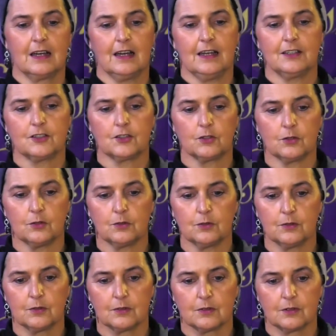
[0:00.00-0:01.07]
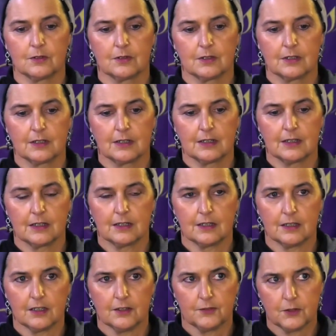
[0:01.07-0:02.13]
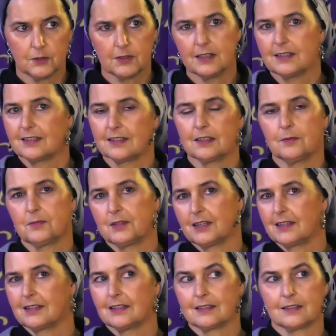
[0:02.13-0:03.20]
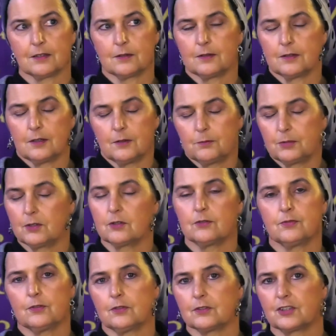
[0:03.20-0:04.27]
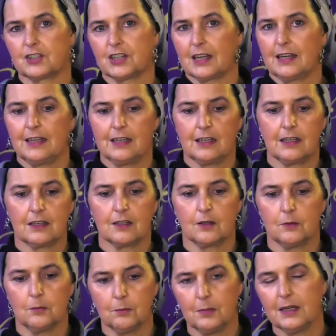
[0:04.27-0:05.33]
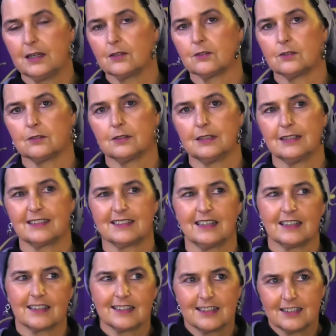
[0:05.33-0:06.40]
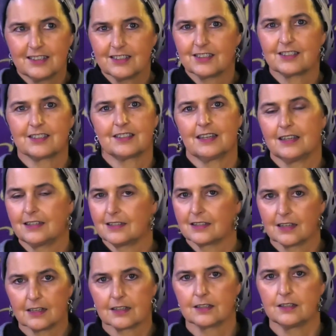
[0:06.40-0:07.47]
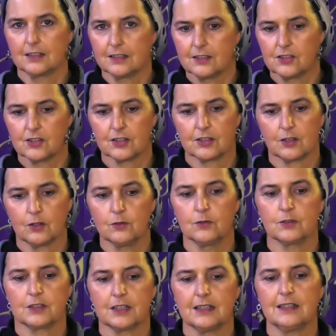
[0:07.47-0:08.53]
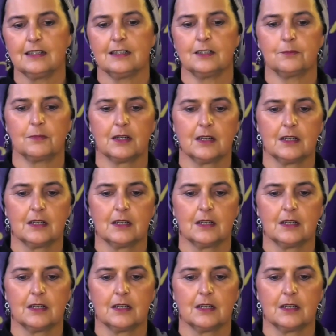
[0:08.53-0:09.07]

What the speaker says: And so if you get something that's a beautiful, shiny metal, it's not going to just stay in that condition over time.